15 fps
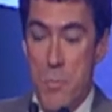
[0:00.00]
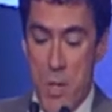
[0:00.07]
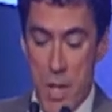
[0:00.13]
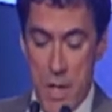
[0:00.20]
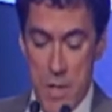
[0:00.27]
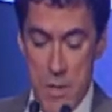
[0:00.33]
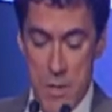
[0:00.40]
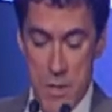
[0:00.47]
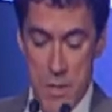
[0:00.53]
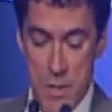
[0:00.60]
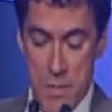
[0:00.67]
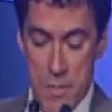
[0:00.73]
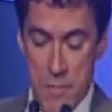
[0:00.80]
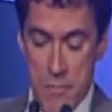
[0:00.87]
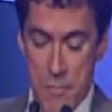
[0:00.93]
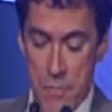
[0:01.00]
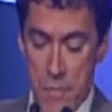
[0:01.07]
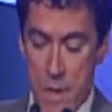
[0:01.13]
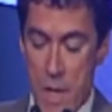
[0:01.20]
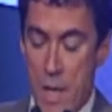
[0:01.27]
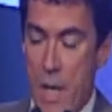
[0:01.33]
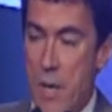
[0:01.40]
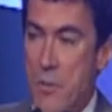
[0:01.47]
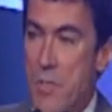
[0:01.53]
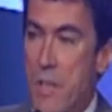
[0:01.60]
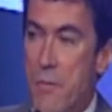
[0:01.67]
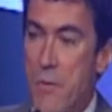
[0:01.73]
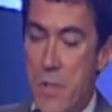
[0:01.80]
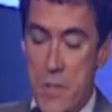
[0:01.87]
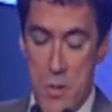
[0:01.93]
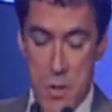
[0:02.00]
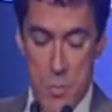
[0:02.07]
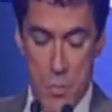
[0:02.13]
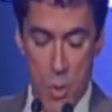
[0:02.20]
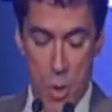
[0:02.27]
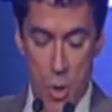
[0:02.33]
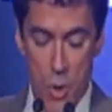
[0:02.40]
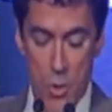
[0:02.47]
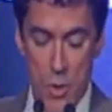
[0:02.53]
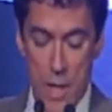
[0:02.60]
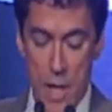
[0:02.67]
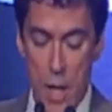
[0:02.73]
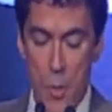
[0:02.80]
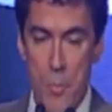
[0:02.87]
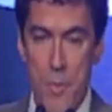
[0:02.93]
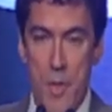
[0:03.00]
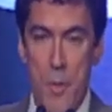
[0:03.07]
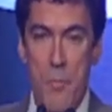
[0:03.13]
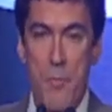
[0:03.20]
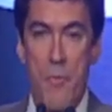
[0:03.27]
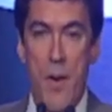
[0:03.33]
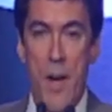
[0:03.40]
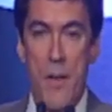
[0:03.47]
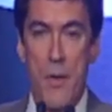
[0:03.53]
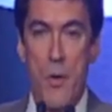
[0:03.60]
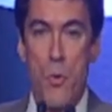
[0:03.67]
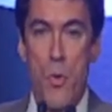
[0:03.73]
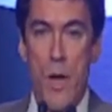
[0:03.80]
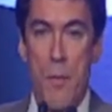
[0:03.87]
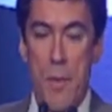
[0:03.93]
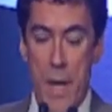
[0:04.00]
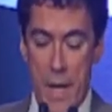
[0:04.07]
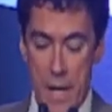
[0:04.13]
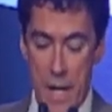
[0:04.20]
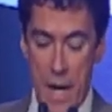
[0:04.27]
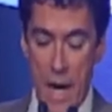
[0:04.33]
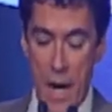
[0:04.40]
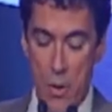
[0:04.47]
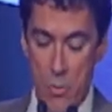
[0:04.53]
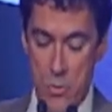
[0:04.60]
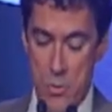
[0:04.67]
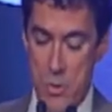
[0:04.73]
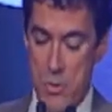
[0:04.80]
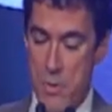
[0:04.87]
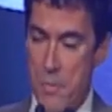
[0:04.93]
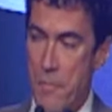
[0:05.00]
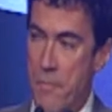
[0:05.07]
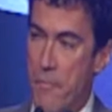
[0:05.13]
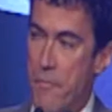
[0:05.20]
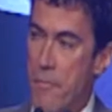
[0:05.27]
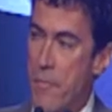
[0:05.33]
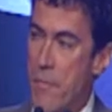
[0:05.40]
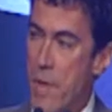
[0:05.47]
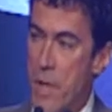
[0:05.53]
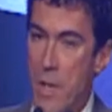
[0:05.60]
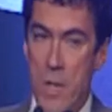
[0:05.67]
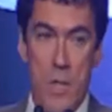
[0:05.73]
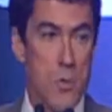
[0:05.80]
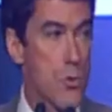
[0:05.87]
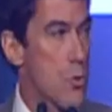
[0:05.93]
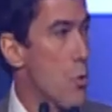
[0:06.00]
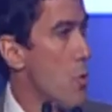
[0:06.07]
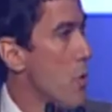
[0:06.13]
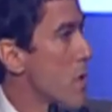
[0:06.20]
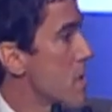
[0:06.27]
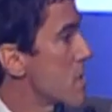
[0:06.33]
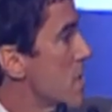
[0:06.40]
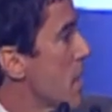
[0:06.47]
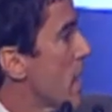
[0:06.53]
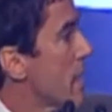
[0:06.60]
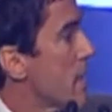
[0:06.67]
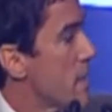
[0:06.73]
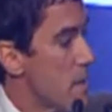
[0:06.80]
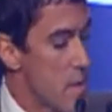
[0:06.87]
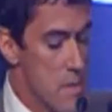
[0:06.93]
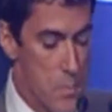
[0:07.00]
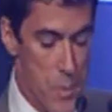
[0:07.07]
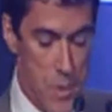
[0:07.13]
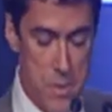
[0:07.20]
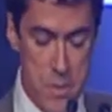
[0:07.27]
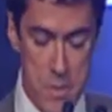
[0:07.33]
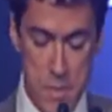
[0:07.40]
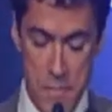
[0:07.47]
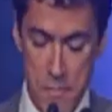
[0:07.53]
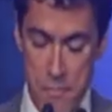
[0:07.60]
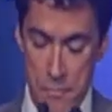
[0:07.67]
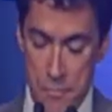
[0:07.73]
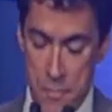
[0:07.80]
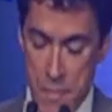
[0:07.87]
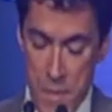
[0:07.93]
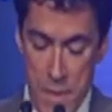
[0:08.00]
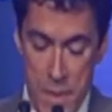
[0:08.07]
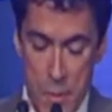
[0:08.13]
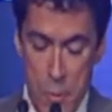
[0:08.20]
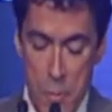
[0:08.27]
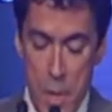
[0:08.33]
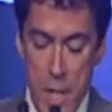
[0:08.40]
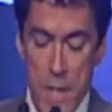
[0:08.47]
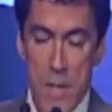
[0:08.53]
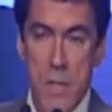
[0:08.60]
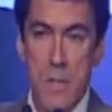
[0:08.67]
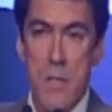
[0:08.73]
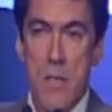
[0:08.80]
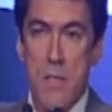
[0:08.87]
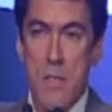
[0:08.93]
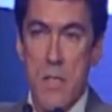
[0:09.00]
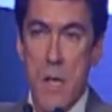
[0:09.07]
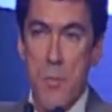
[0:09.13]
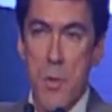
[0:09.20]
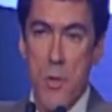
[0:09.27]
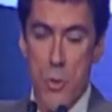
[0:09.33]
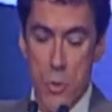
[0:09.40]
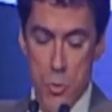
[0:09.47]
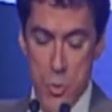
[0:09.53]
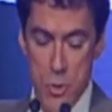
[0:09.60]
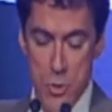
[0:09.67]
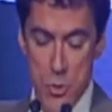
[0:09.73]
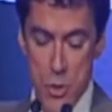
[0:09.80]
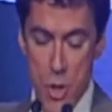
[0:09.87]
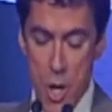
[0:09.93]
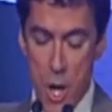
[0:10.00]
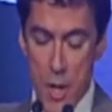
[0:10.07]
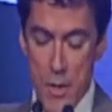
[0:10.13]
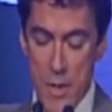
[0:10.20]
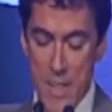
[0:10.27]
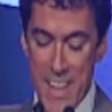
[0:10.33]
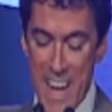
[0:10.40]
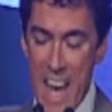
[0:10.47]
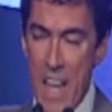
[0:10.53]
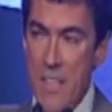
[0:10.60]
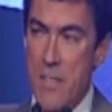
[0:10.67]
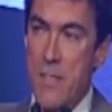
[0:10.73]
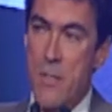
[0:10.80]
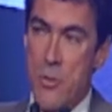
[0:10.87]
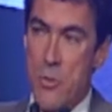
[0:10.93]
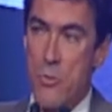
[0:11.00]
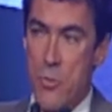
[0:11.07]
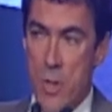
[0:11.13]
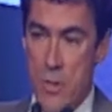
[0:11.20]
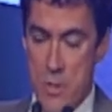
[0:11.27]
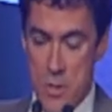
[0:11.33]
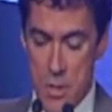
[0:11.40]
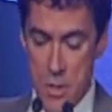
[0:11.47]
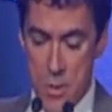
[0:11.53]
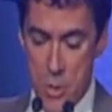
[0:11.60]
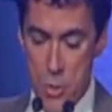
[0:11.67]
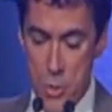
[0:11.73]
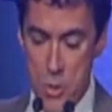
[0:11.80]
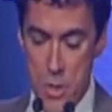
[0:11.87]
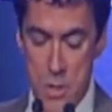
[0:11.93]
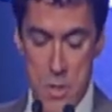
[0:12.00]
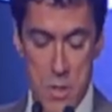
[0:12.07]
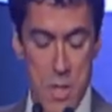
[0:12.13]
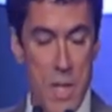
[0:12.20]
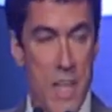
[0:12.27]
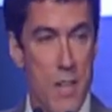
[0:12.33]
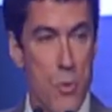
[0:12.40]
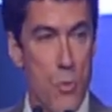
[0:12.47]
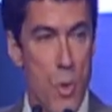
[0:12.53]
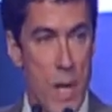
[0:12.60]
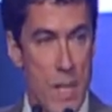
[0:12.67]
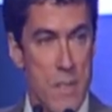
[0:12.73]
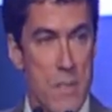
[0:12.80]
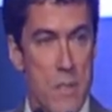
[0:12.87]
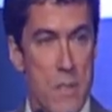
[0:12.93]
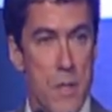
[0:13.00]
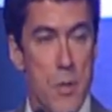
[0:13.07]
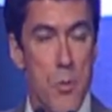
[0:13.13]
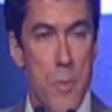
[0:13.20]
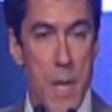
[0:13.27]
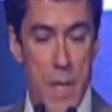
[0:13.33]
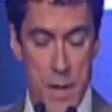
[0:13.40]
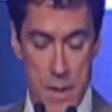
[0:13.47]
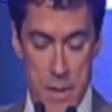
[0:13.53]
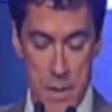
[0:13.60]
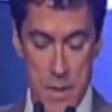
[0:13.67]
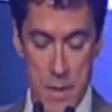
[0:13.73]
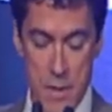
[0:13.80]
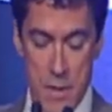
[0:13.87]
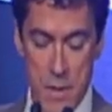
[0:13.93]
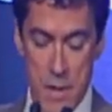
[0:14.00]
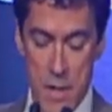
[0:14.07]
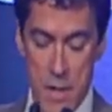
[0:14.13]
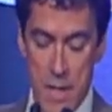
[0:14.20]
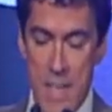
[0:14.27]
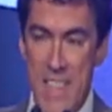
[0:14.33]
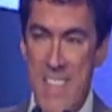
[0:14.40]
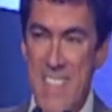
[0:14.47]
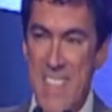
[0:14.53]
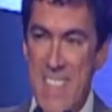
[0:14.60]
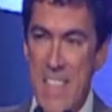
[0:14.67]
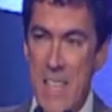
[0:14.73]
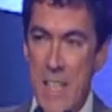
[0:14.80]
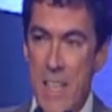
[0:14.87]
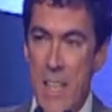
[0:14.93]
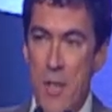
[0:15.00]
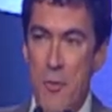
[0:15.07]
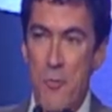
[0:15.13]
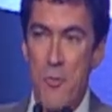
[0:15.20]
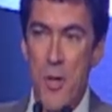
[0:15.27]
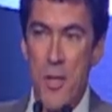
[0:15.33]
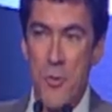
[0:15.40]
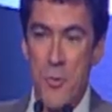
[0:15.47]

place and how St. Vincent de Paul helped them find their way back out. Stories like Elizabeth's that remind us that someone who was taught not to trust the goodness and grace in humanity can see it at her front